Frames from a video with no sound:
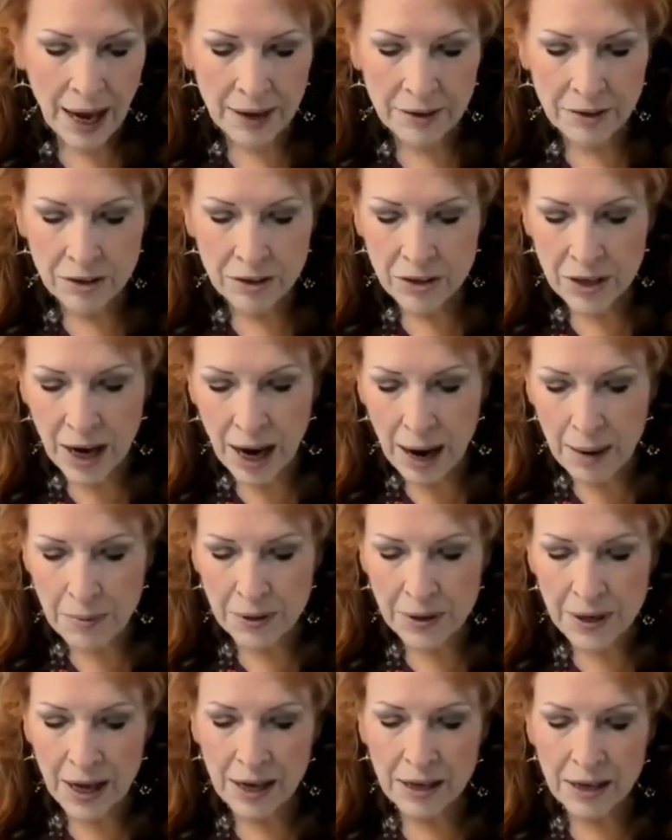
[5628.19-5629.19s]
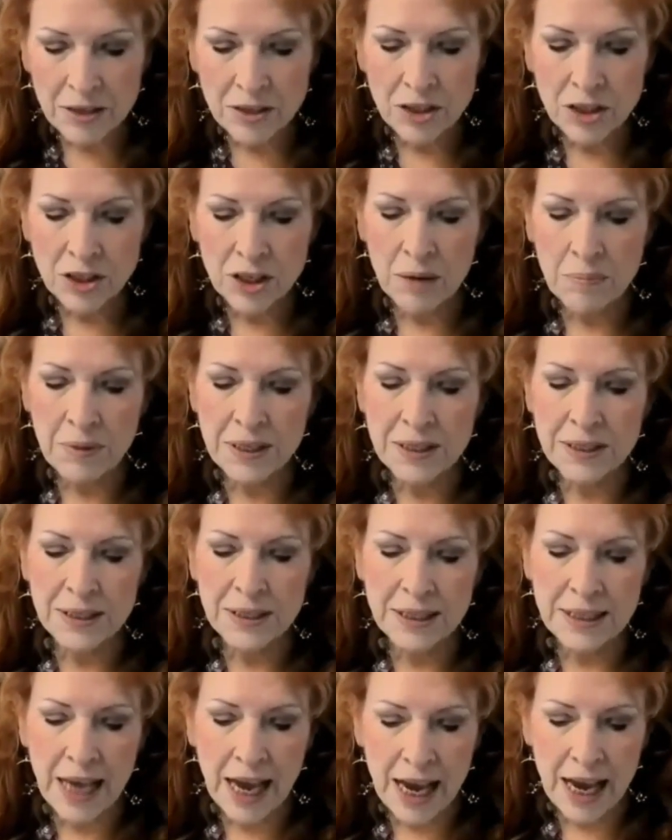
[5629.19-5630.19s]
and the tabernacle shall be
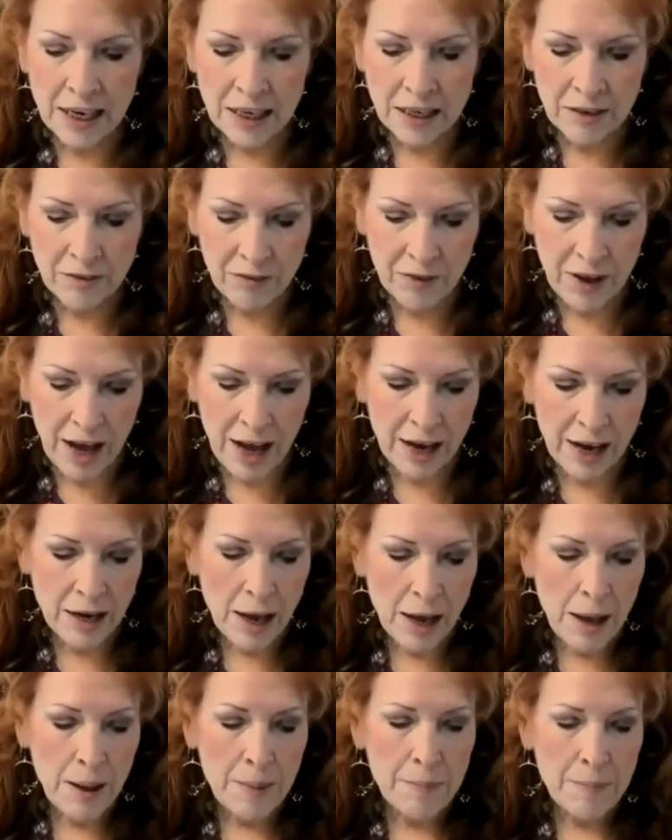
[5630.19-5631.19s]
sanctified